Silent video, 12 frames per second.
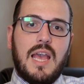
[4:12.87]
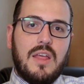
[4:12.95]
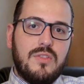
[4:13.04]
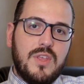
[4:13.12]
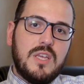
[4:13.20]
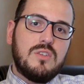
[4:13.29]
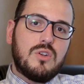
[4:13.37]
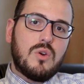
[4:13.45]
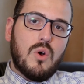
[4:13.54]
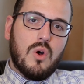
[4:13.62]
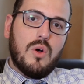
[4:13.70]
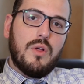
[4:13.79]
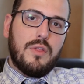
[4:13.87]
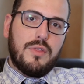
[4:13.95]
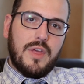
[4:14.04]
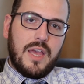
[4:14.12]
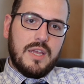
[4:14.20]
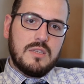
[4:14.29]
And these are all
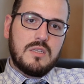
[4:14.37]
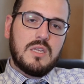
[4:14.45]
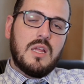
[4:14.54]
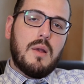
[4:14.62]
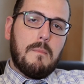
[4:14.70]
things